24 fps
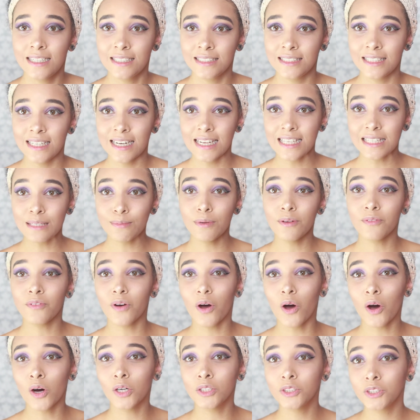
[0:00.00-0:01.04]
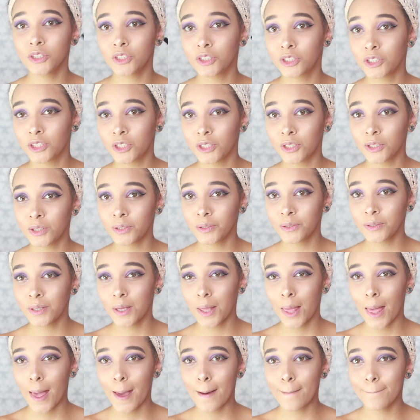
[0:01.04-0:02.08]
So let's move on to
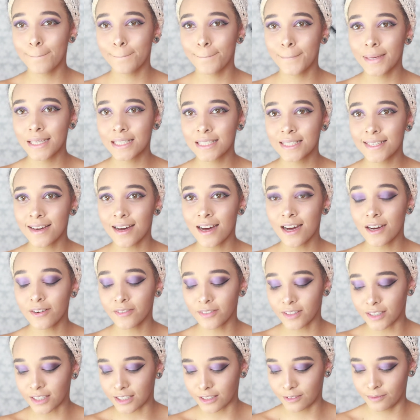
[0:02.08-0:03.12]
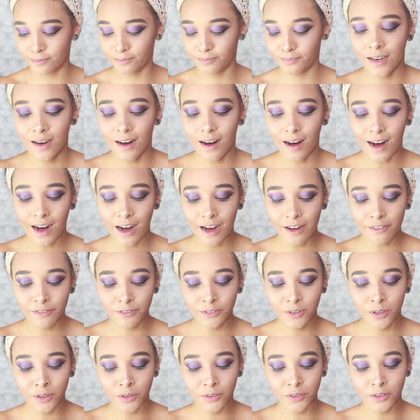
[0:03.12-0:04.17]
mascara.
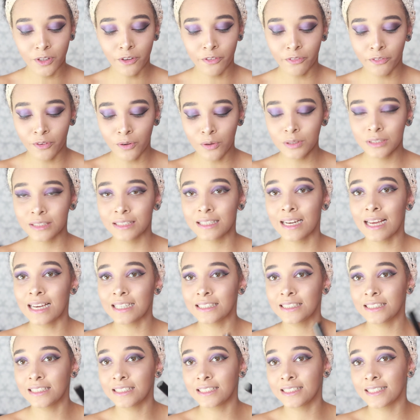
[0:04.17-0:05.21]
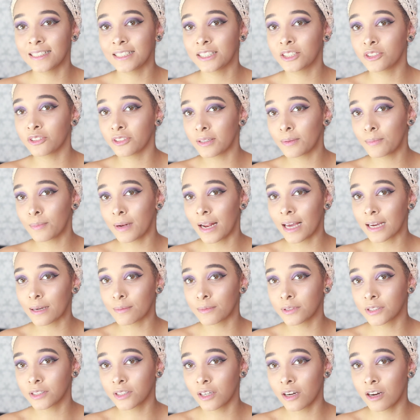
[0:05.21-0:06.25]
I've got the False Lashes Extreme Black
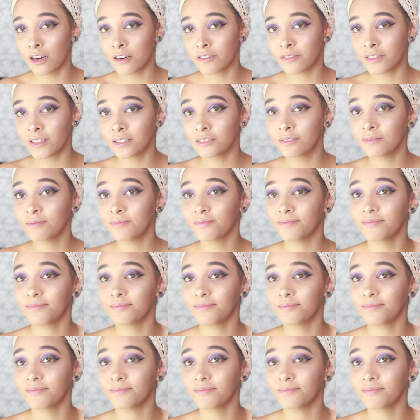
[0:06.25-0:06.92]
Mascara.